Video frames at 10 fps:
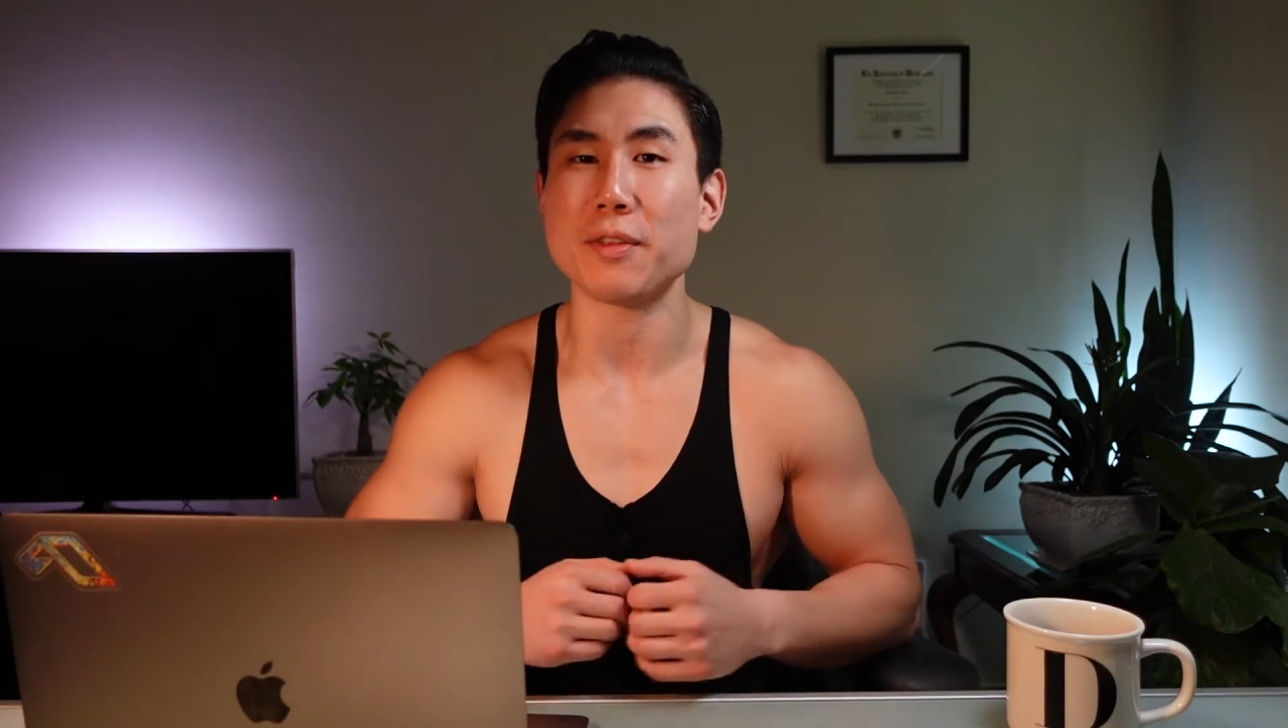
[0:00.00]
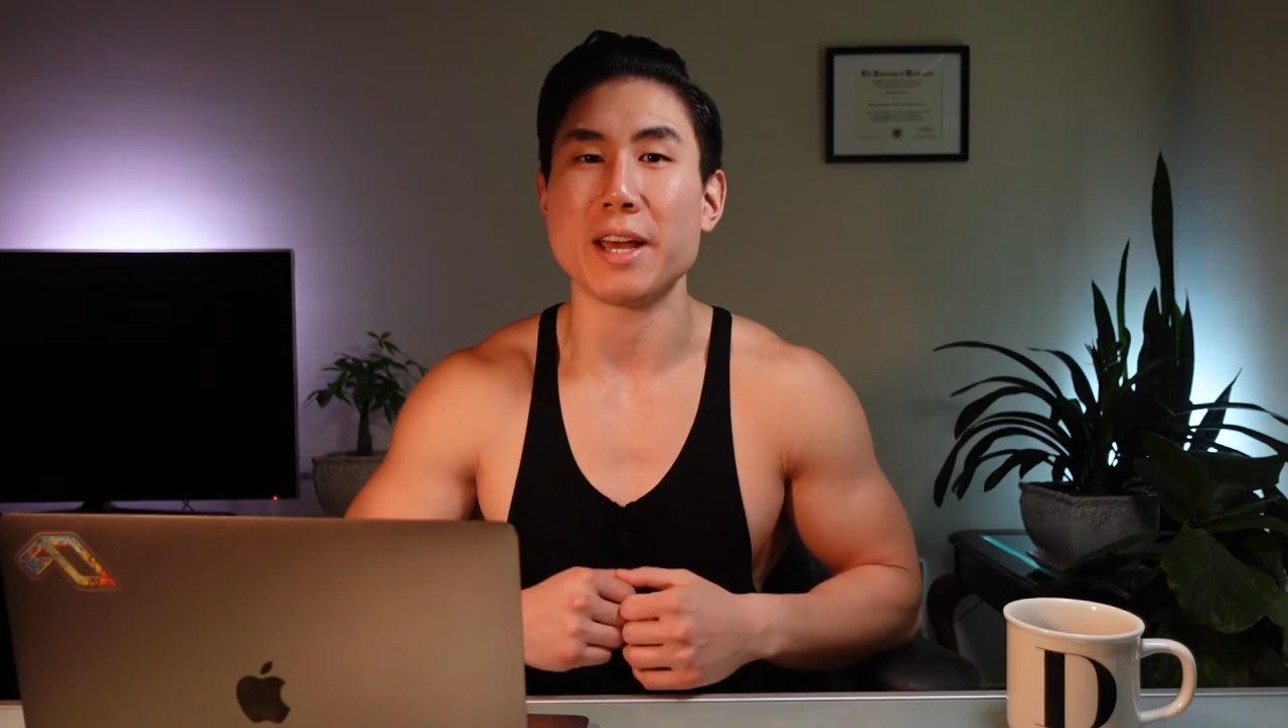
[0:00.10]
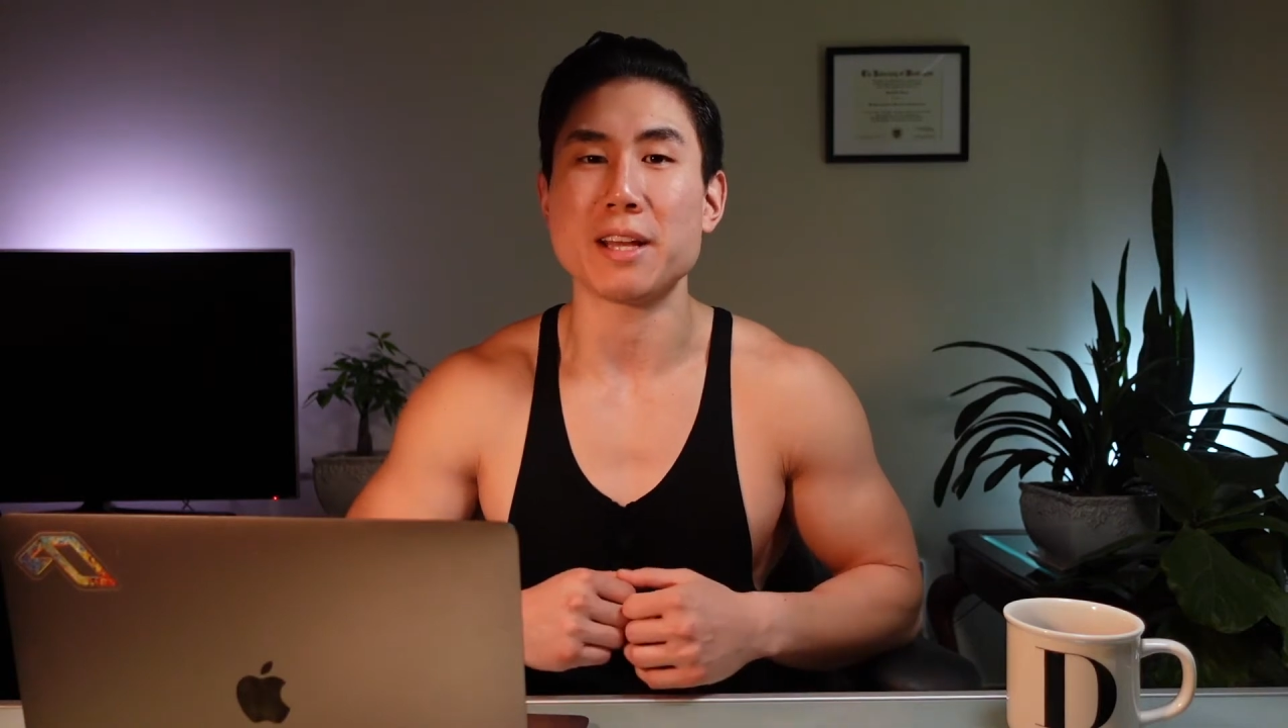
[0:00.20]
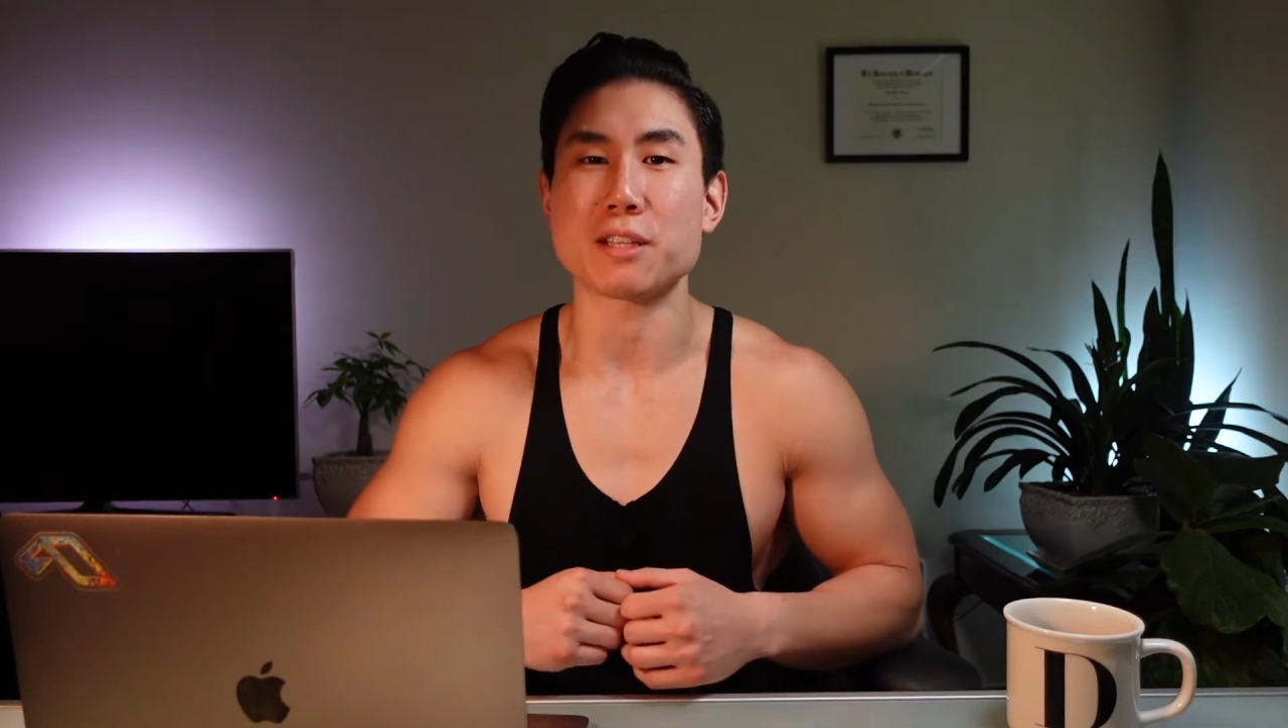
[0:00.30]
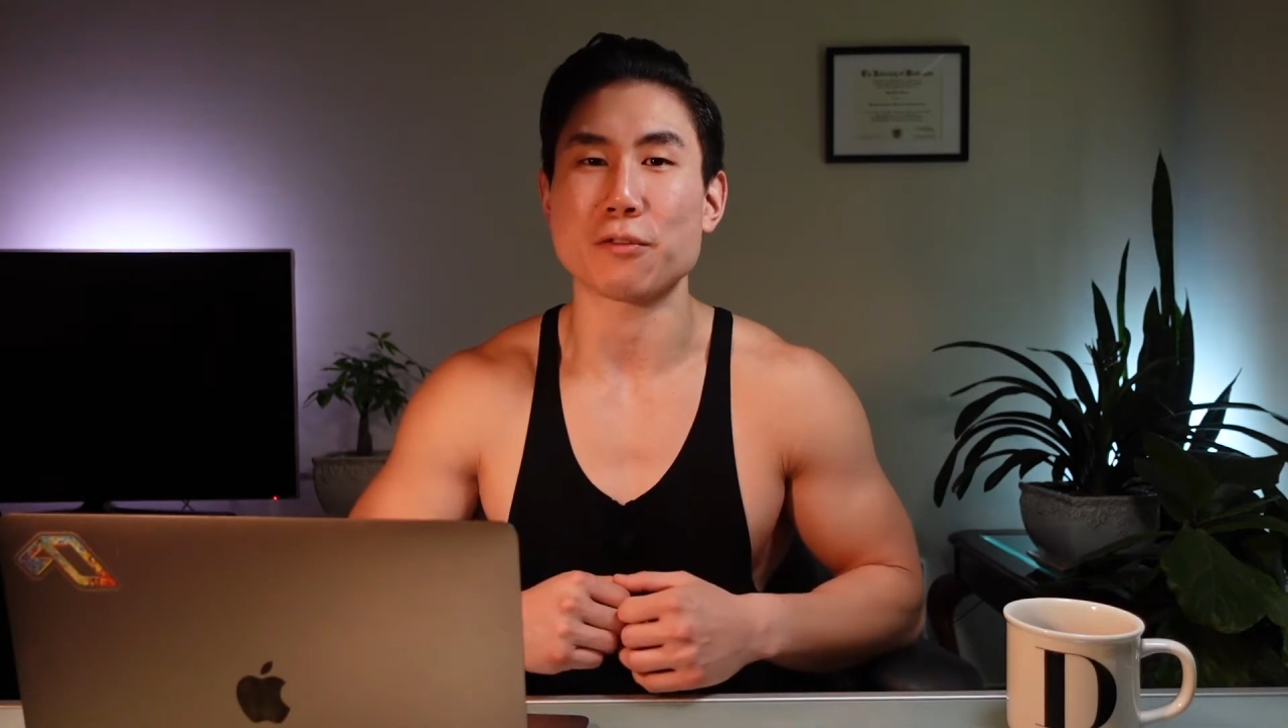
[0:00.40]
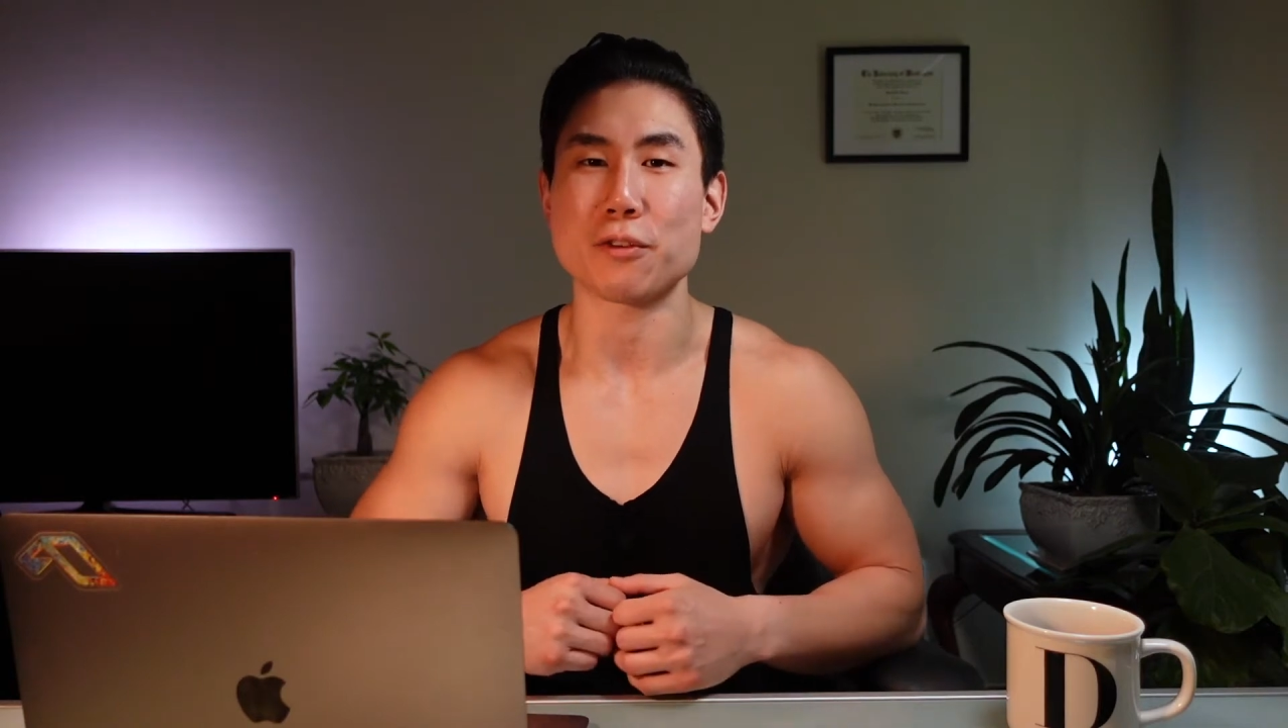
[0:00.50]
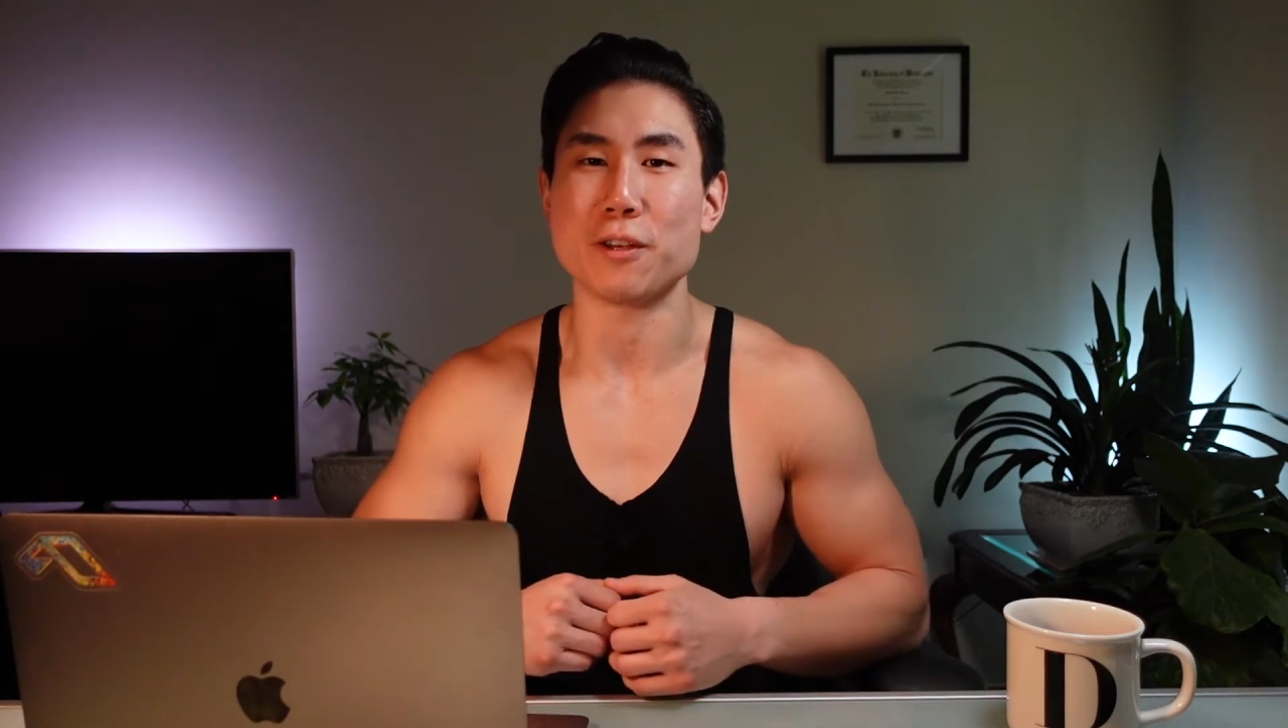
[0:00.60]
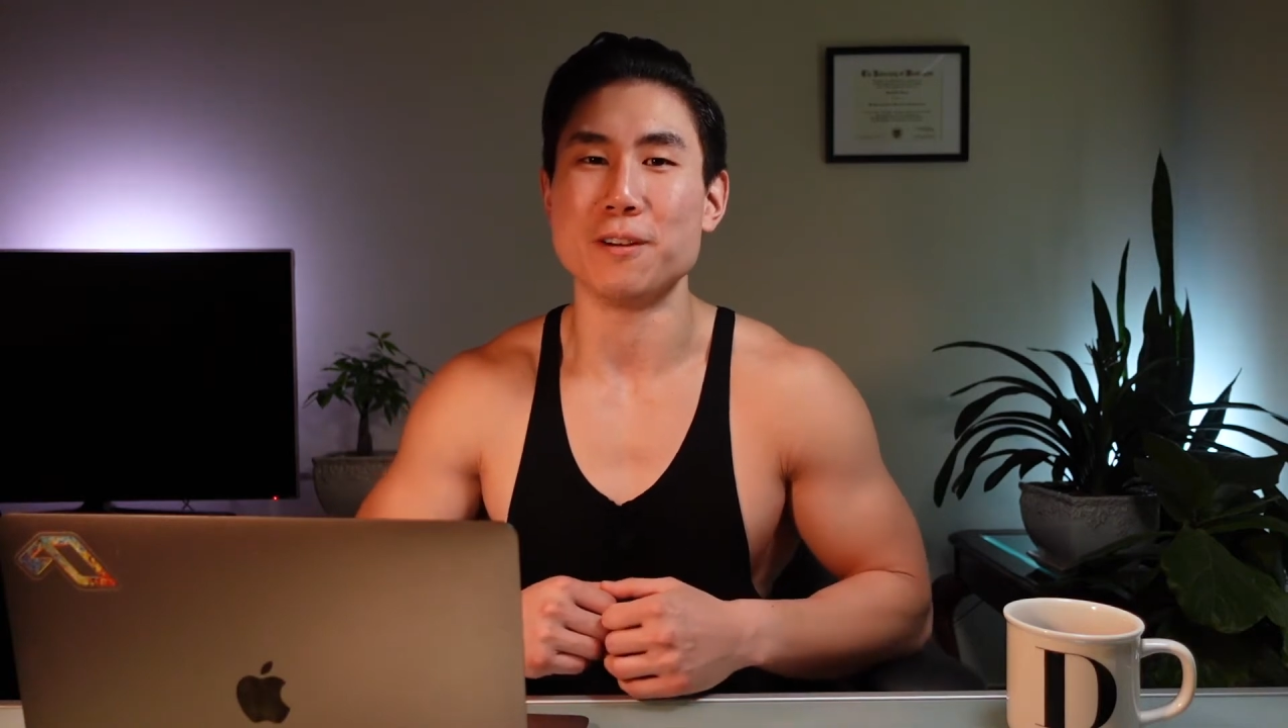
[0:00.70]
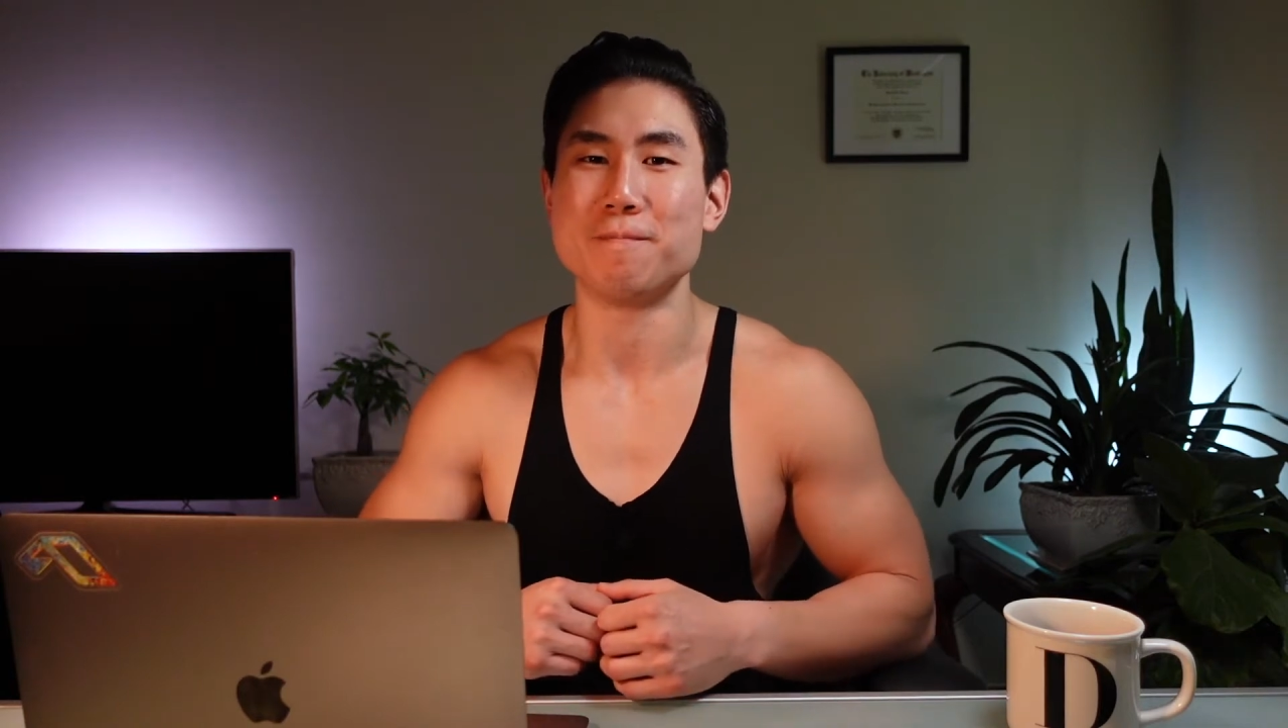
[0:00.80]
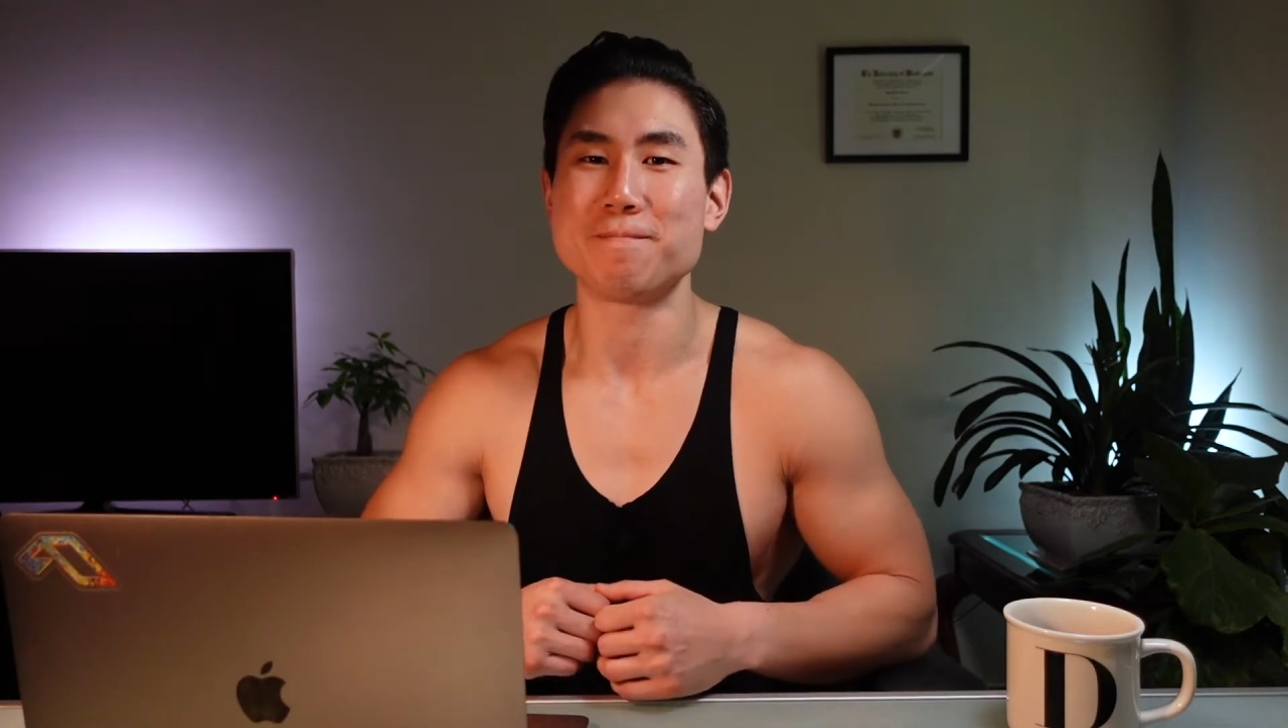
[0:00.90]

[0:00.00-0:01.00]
the answer for you.